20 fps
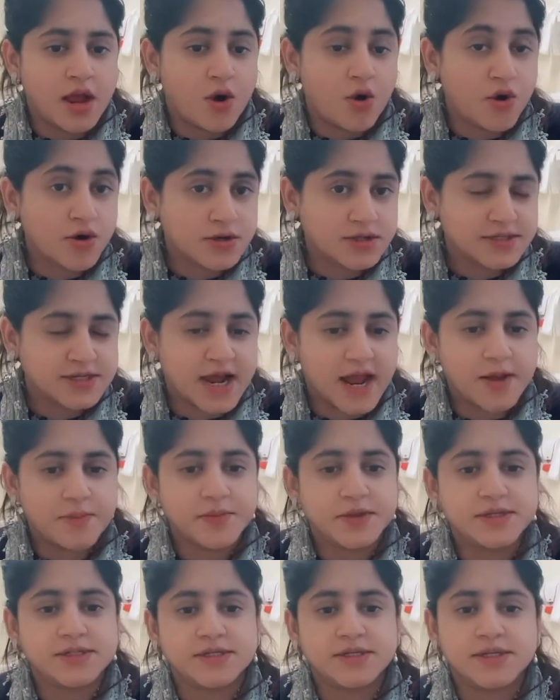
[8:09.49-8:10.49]
or
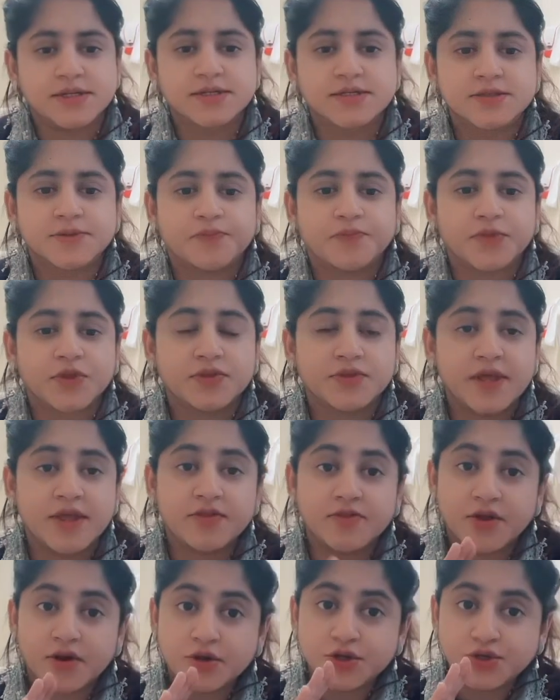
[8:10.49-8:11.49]
diabetes,
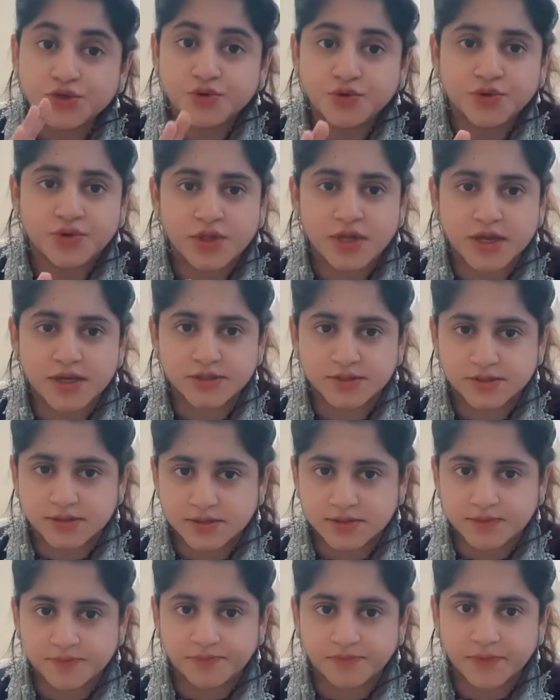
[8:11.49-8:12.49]
then there are 2
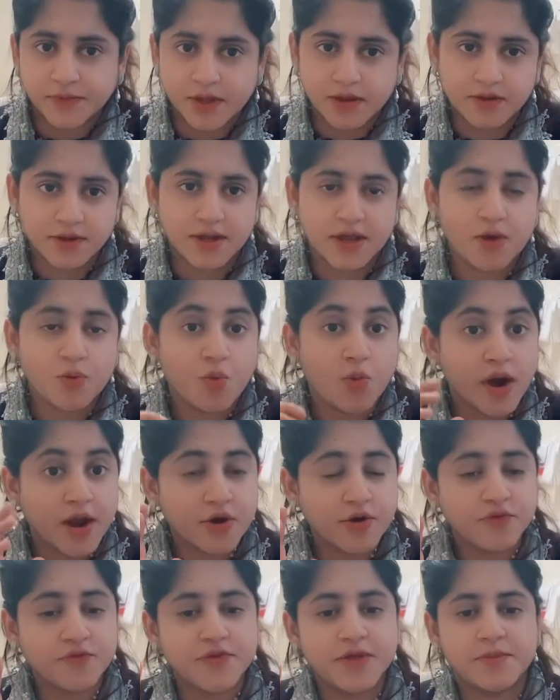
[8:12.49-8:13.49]
things. Okay, one
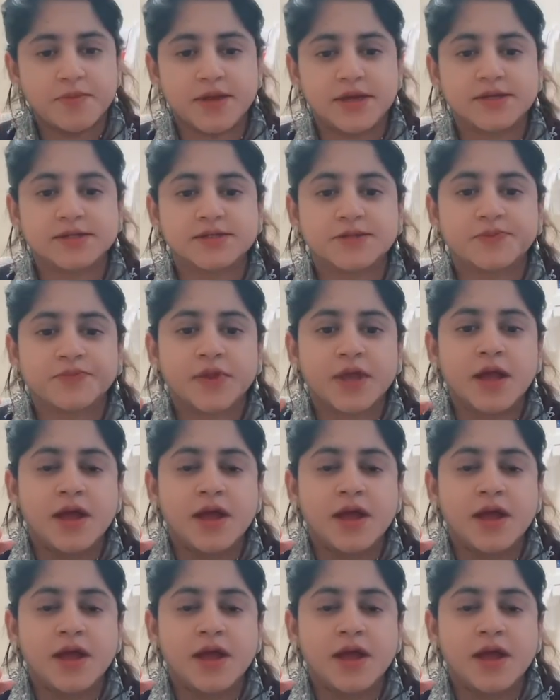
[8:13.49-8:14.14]
of them is